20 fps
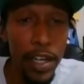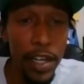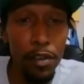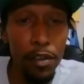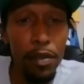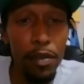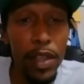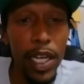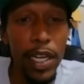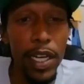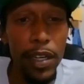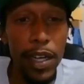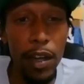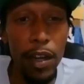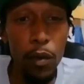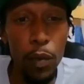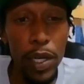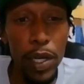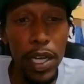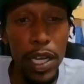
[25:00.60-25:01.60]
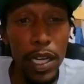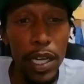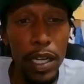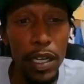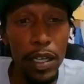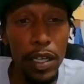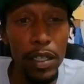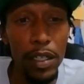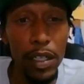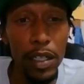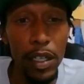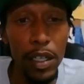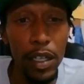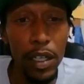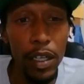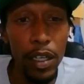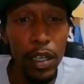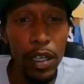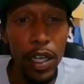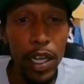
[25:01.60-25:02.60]
do you think that we can
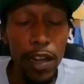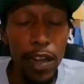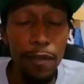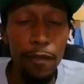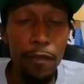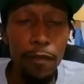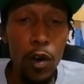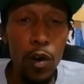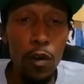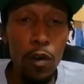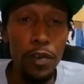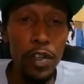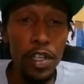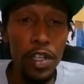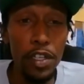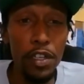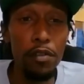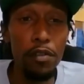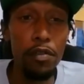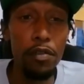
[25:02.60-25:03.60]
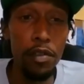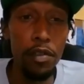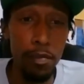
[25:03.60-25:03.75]
involve the youth